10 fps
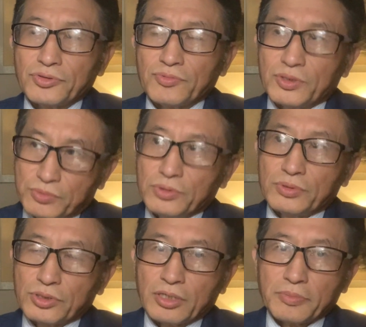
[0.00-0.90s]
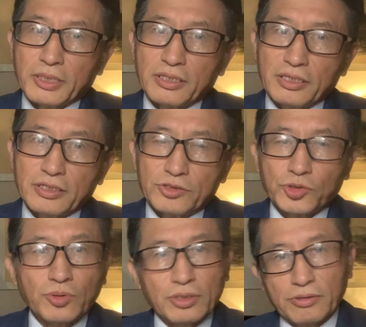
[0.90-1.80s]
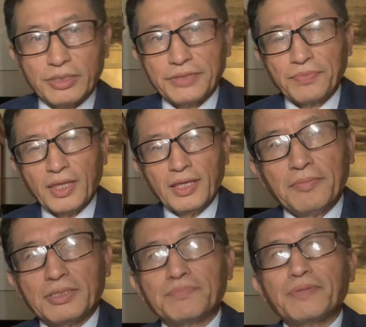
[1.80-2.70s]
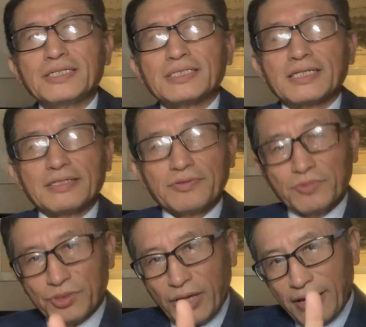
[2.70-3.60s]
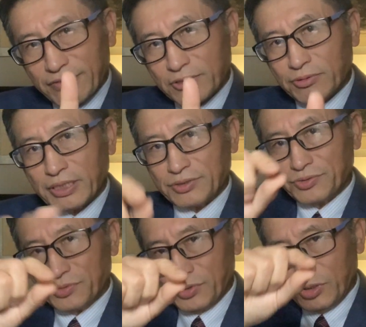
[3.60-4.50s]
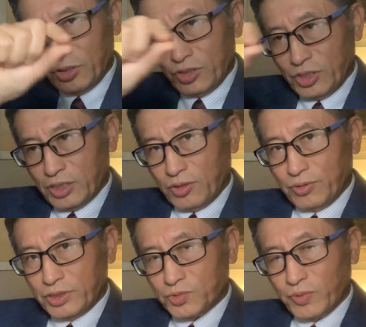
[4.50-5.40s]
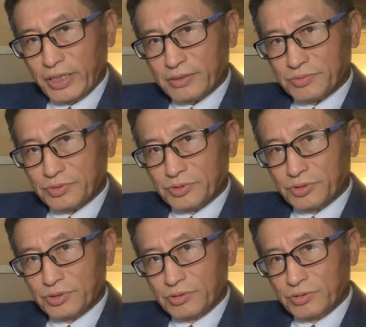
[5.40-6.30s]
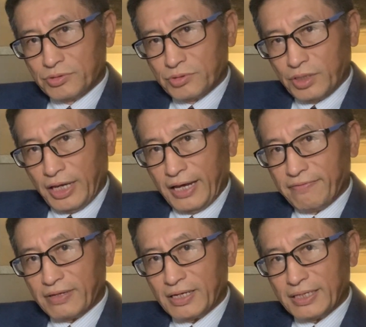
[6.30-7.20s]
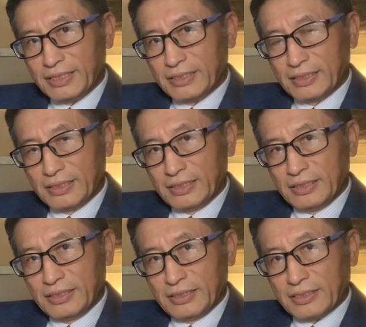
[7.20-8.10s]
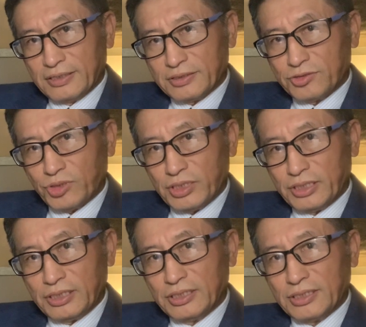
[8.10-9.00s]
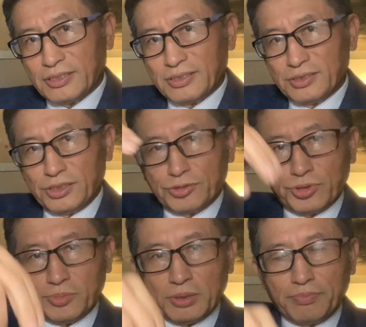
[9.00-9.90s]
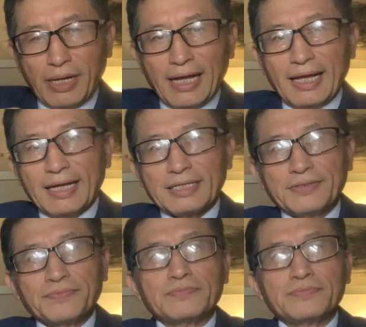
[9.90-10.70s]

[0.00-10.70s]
we'll talk about the shore crane, but basically when you have a crane, all this weight heavily concentrated here and distributed back,